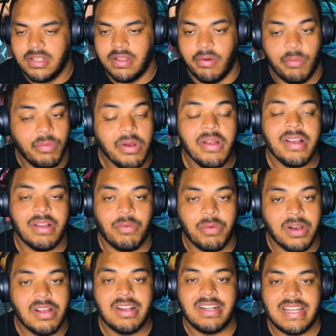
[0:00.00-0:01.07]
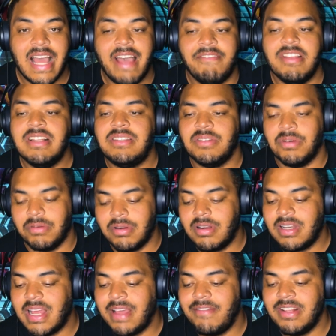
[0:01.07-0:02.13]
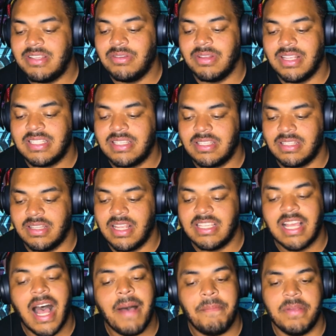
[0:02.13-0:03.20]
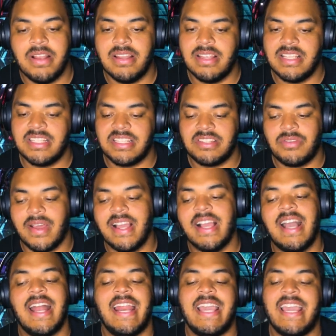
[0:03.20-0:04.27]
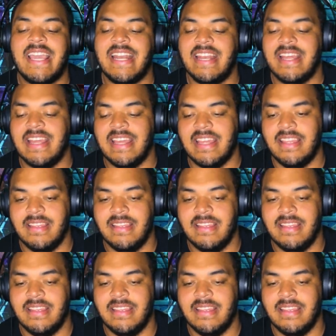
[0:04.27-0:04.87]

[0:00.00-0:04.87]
We're gonna dive into it. We're gonna dive into it. Let's hop into this so I can kind of get into